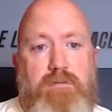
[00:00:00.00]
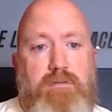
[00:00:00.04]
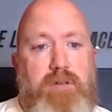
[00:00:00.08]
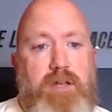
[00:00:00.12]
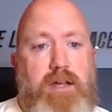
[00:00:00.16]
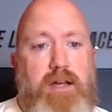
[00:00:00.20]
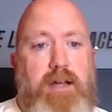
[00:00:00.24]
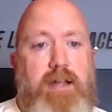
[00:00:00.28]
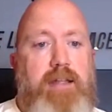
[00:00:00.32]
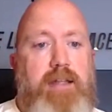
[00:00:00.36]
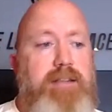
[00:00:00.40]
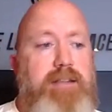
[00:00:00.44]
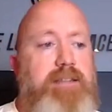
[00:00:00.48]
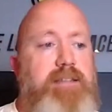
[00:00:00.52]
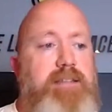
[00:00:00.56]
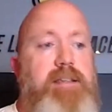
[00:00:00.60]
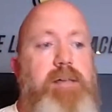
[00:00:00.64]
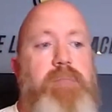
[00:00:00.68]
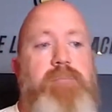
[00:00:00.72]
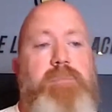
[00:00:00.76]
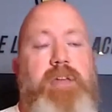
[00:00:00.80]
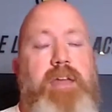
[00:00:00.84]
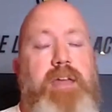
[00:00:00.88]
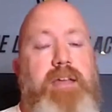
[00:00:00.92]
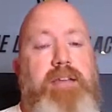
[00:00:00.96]
in
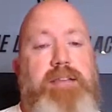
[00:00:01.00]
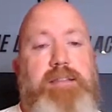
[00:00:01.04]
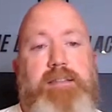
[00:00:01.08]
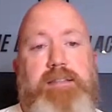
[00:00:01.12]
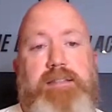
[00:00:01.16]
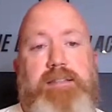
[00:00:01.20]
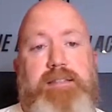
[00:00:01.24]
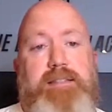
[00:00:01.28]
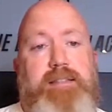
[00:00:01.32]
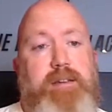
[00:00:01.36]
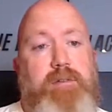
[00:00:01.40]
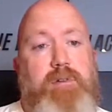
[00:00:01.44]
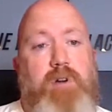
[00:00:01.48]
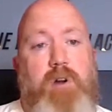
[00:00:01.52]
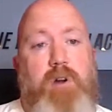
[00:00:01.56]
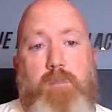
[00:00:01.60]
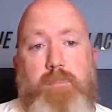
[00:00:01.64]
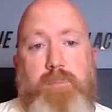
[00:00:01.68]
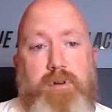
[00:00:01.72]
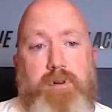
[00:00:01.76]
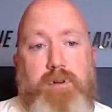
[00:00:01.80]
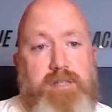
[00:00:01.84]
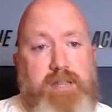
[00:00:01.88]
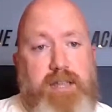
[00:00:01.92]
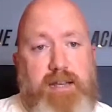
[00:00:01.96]
some cases,
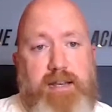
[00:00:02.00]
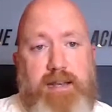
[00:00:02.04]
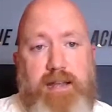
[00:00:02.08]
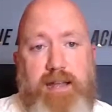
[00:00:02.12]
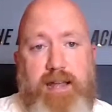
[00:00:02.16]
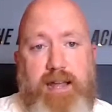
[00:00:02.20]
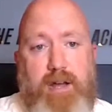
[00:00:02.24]
0%